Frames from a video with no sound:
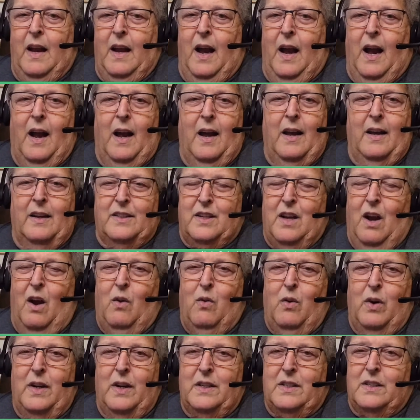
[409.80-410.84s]
as
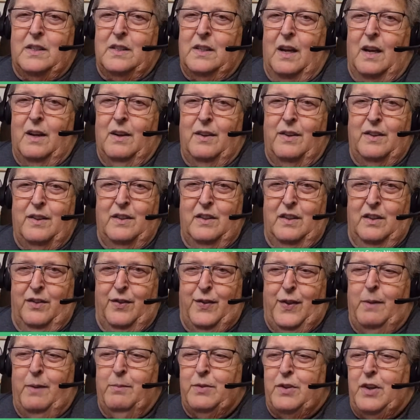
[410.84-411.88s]
always, the
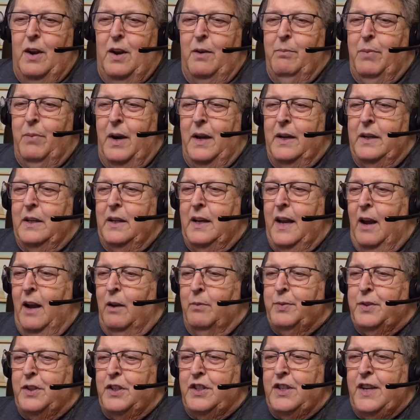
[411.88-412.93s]
thumbs up button
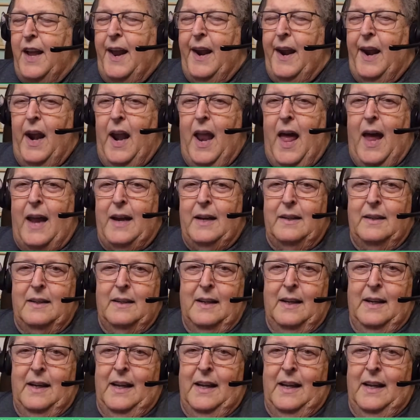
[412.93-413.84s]
helps us out a lot.